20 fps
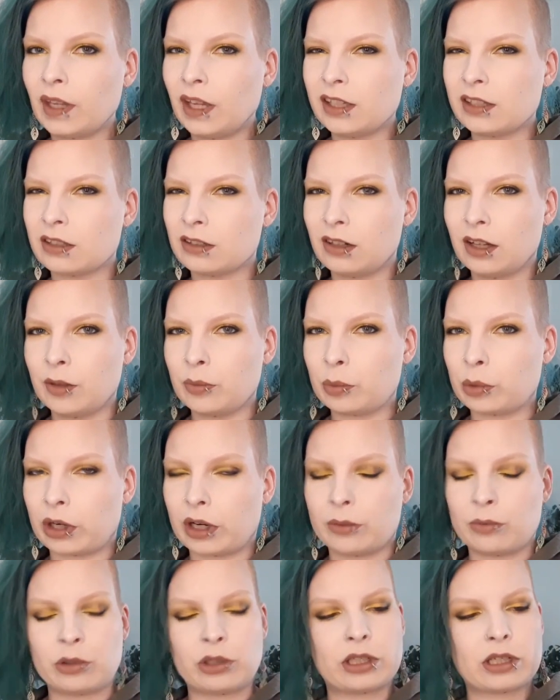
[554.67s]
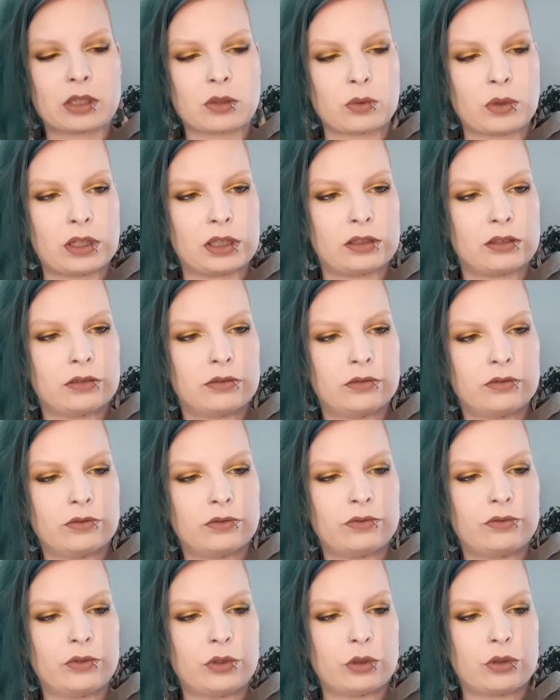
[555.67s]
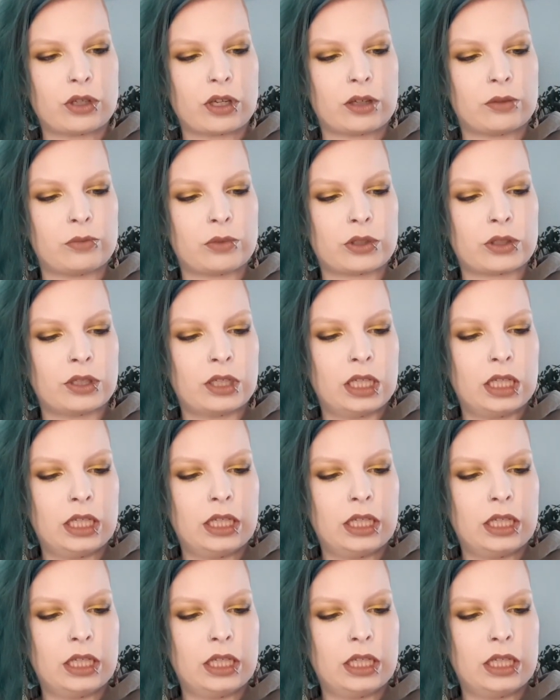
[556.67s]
as an eye primer as well a few times.